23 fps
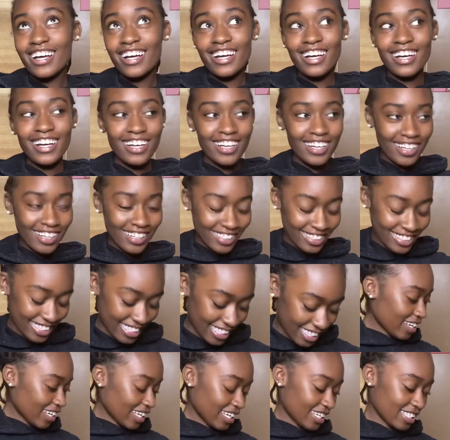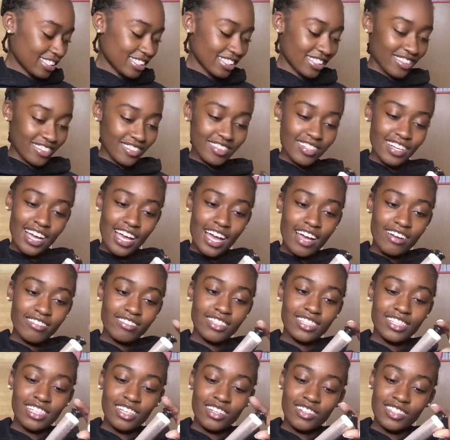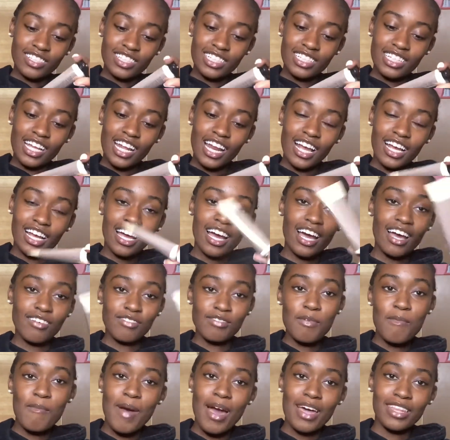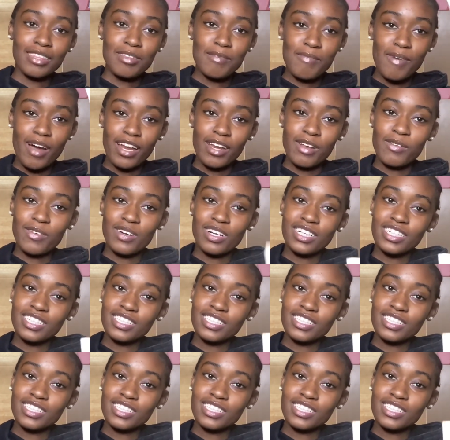Uh, okay, so I have this lotion that I got from Bath and Body Works.